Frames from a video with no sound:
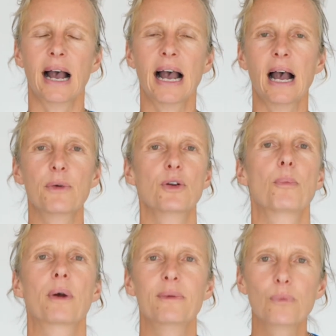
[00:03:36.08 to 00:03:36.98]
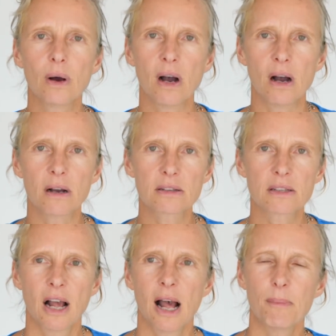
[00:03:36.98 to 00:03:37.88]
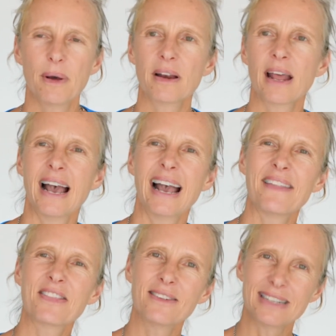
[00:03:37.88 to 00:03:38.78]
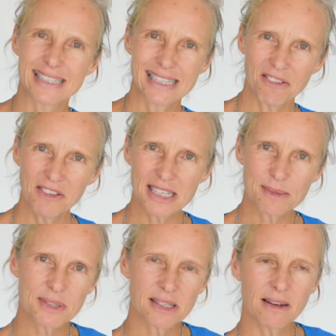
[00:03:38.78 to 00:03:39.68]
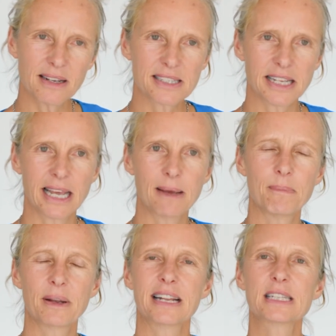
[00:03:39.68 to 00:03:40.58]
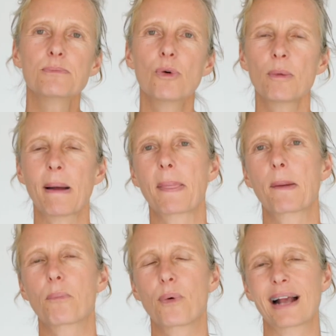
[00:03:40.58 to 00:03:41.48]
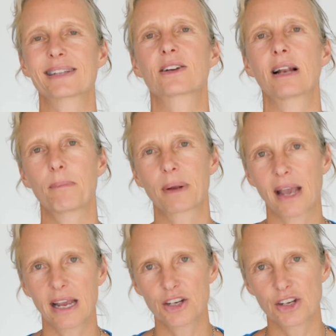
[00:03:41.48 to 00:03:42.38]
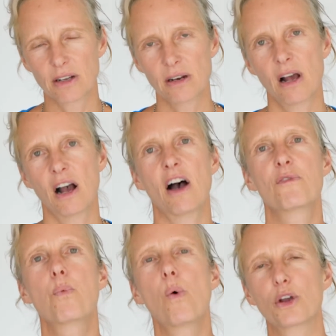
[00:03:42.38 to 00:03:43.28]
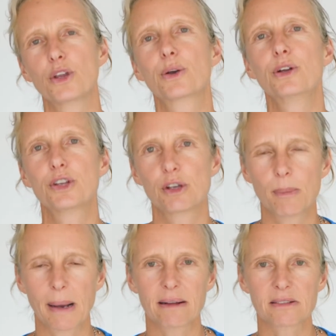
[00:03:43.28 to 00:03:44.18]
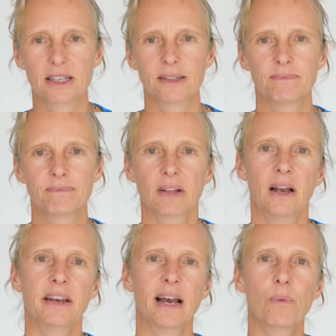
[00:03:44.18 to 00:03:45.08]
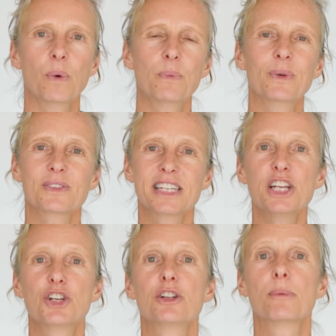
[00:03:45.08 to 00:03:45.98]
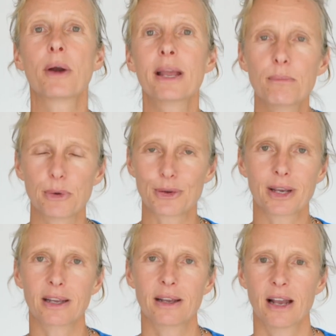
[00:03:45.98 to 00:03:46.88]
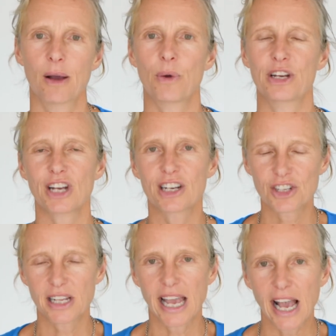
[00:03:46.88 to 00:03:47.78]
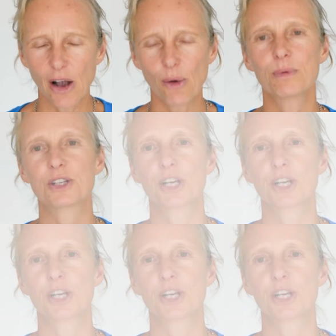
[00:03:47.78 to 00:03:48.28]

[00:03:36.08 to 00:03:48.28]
how your brain works, but there is definitely some science in it, but it's more about the practical application of what you can do about it. Now, we will teach you the brain boogie, which actually helps